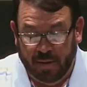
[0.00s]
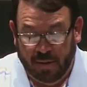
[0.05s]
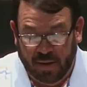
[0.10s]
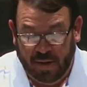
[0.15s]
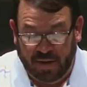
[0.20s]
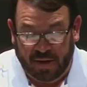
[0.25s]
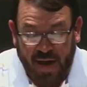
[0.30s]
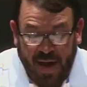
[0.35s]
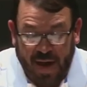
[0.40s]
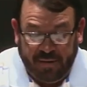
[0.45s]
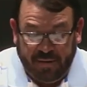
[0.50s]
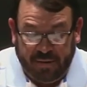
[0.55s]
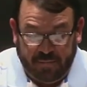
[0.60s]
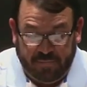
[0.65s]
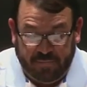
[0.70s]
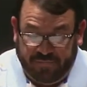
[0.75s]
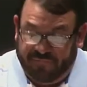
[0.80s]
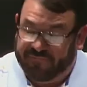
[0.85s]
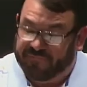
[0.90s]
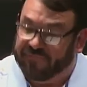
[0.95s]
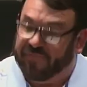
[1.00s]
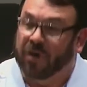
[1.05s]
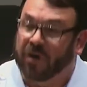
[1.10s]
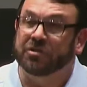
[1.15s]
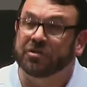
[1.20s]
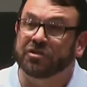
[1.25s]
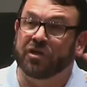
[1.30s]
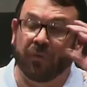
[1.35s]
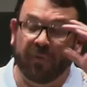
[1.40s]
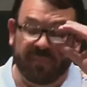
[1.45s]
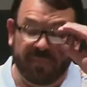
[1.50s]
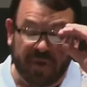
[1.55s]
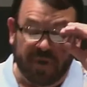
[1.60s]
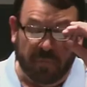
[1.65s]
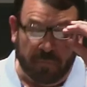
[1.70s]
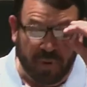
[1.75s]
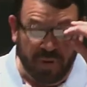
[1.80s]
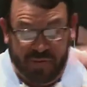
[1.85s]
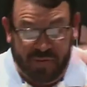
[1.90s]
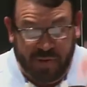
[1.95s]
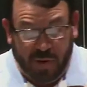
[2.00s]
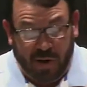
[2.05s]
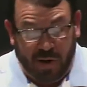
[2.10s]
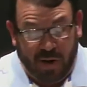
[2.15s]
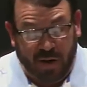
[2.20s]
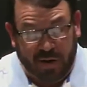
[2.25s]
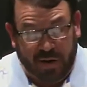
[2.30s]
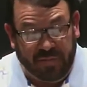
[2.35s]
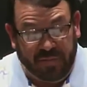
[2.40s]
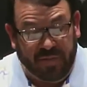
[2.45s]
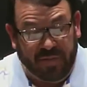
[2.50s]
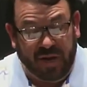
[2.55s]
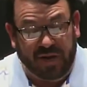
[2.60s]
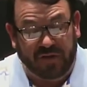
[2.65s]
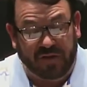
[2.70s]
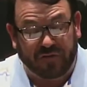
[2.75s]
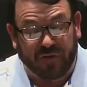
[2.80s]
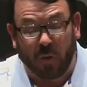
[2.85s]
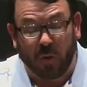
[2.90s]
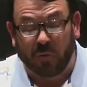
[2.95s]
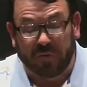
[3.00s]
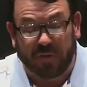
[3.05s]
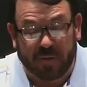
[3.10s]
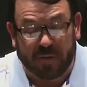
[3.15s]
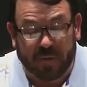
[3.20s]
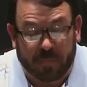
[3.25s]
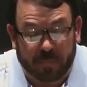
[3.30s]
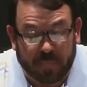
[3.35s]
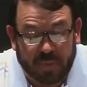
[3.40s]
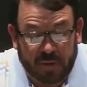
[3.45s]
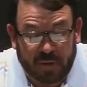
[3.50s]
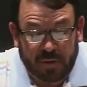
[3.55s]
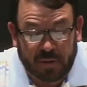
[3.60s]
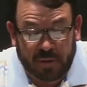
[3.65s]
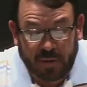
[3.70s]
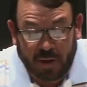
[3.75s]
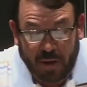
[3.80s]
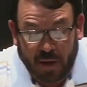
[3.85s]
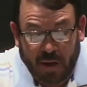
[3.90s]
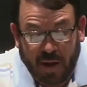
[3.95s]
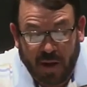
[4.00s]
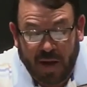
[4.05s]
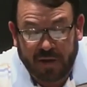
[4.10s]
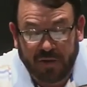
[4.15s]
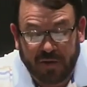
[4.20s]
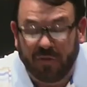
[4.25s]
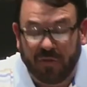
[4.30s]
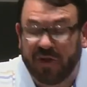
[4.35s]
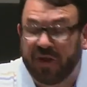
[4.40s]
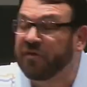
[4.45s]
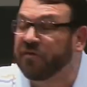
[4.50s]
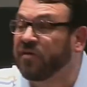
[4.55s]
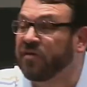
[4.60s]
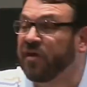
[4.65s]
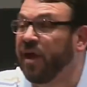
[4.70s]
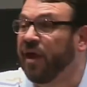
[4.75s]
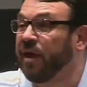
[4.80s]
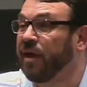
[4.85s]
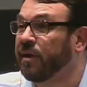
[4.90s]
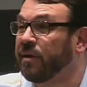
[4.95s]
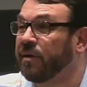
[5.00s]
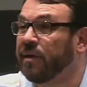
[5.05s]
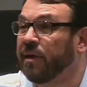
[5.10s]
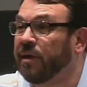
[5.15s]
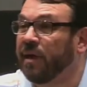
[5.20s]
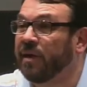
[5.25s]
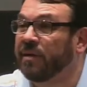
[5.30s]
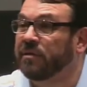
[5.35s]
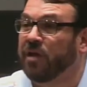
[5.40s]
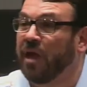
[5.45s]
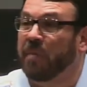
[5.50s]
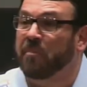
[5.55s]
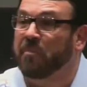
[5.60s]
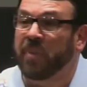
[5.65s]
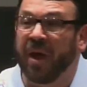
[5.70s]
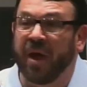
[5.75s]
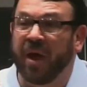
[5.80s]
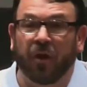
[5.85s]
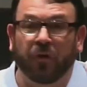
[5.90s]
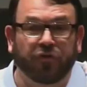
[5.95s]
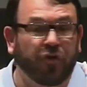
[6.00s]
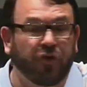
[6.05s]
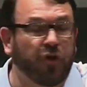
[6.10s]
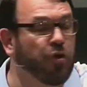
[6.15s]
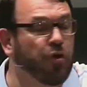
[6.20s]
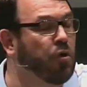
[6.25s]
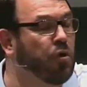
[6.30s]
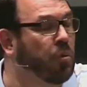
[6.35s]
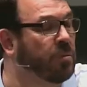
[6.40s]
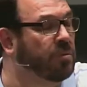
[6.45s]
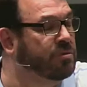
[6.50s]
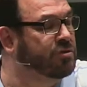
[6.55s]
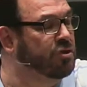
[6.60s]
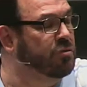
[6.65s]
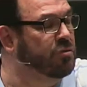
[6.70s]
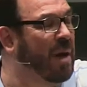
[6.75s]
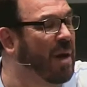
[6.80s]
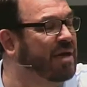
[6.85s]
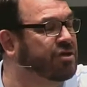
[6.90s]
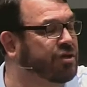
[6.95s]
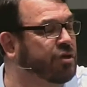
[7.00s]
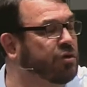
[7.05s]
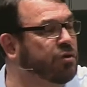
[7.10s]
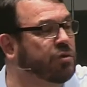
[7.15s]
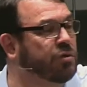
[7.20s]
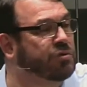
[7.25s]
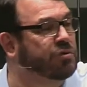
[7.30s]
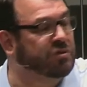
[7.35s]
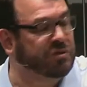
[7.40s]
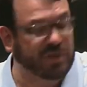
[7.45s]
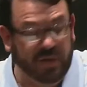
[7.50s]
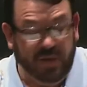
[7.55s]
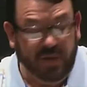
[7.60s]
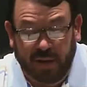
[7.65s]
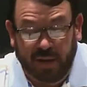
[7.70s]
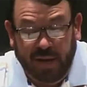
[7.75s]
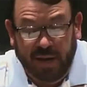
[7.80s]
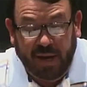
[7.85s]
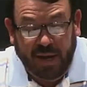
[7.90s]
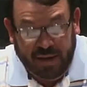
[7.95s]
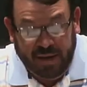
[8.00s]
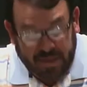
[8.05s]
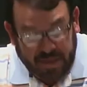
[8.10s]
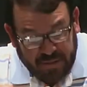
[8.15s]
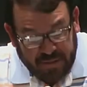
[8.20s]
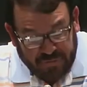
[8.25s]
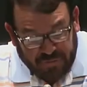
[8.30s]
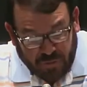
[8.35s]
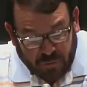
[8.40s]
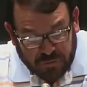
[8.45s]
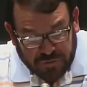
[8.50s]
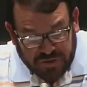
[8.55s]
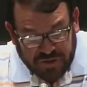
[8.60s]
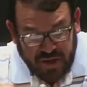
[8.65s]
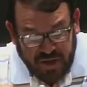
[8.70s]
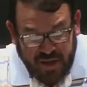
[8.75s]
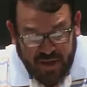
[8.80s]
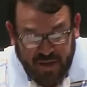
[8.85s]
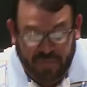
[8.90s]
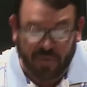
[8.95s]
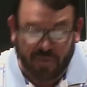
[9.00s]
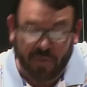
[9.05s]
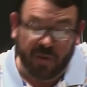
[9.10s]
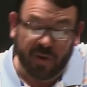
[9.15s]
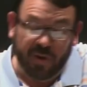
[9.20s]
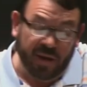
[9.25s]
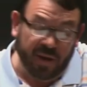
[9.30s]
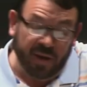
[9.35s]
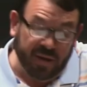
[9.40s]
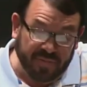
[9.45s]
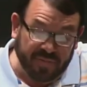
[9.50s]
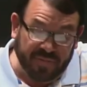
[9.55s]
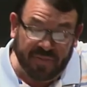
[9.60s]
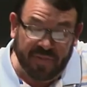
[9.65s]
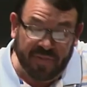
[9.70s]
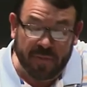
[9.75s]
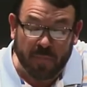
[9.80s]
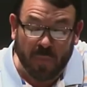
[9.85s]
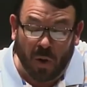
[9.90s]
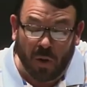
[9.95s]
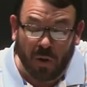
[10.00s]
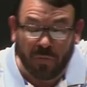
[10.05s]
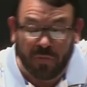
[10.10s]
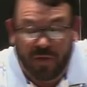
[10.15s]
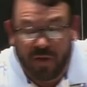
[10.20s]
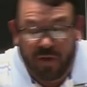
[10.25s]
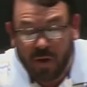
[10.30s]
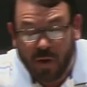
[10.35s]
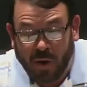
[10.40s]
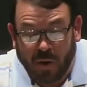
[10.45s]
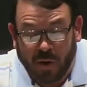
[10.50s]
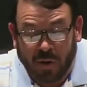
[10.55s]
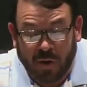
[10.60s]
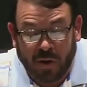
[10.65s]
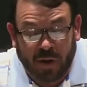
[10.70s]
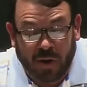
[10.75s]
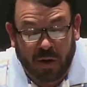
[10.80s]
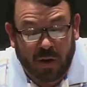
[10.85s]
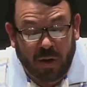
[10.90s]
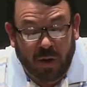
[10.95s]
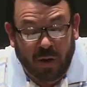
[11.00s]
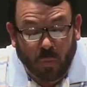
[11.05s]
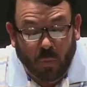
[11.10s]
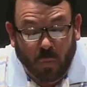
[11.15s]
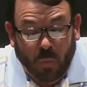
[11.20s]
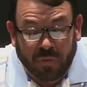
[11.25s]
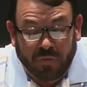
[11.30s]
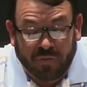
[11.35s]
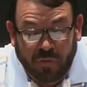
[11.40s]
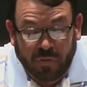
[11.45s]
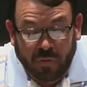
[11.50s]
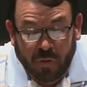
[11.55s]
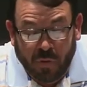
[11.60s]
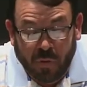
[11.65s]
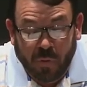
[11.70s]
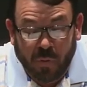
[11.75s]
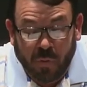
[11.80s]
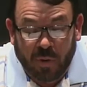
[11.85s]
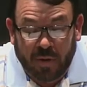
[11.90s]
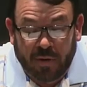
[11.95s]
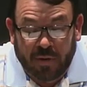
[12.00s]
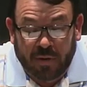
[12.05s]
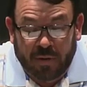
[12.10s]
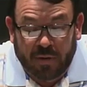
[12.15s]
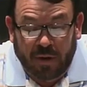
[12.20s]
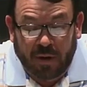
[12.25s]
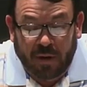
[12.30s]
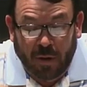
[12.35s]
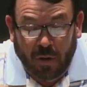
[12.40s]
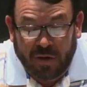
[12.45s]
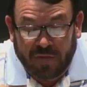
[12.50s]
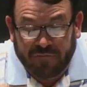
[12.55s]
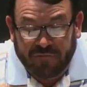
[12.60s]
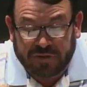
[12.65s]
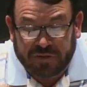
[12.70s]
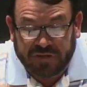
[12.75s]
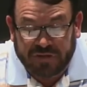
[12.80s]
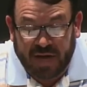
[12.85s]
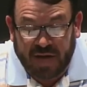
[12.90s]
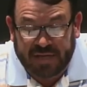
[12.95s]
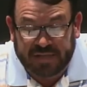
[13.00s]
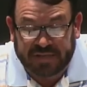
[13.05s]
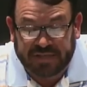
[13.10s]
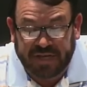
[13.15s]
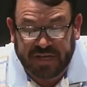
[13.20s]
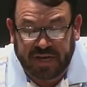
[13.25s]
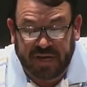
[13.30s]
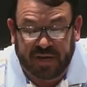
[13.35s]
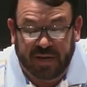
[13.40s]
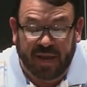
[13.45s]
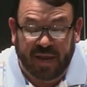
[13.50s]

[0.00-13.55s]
And God first told him to build the ark, and then he told them, all right, you need to take a pair, 2 2x2s, and get those together and get them on the ark with you. And look at verse 19.